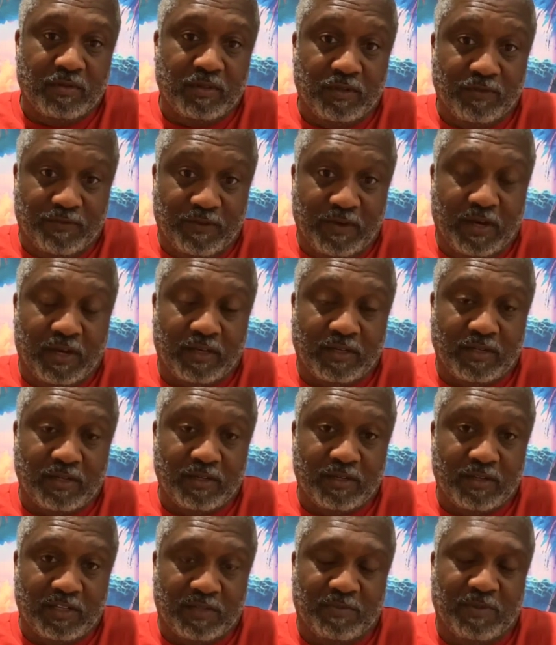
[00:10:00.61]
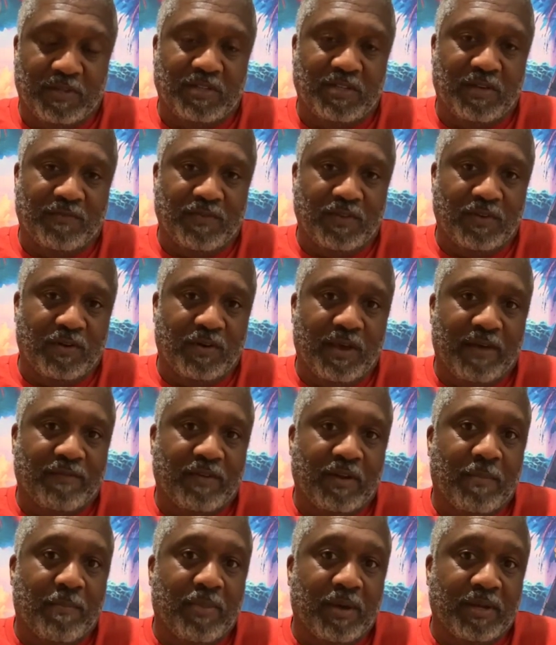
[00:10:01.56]
you fucked, especially if you don't
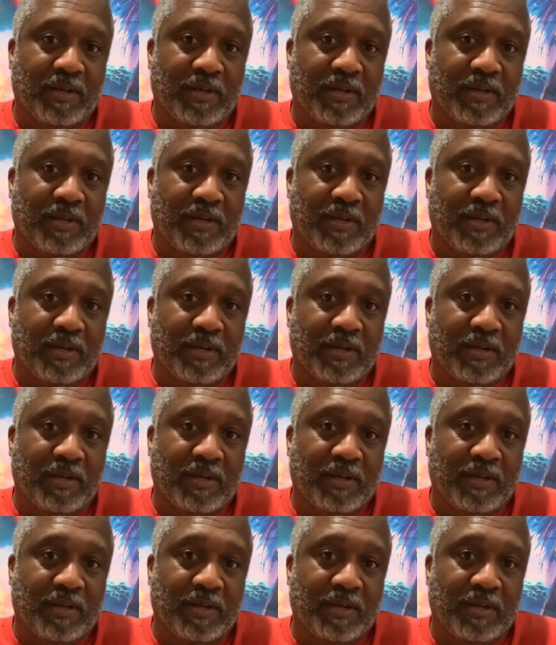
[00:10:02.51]
have an